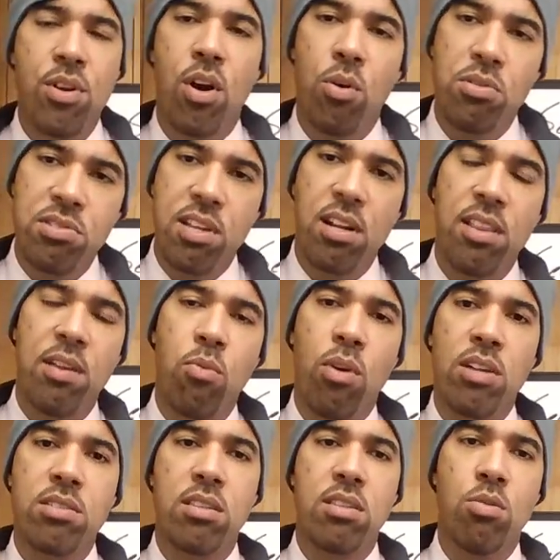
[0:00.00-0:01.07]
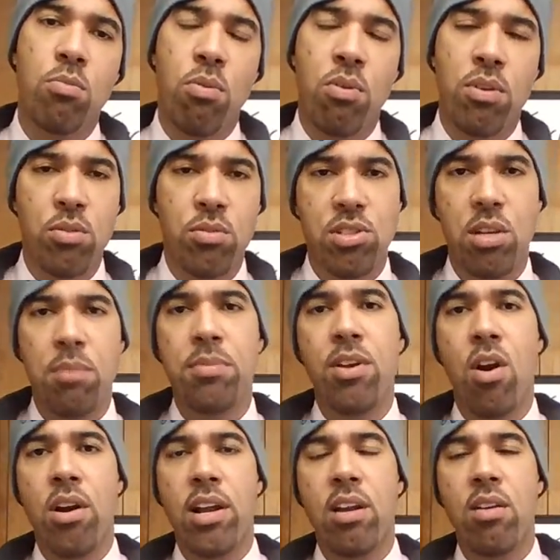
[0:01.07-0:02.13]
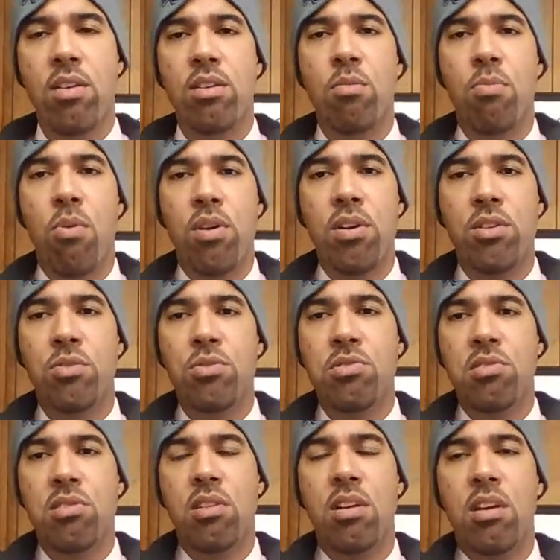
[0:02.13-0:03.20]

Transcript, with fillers: a wholesaler that works at the Newport News shipyard here in Newport News.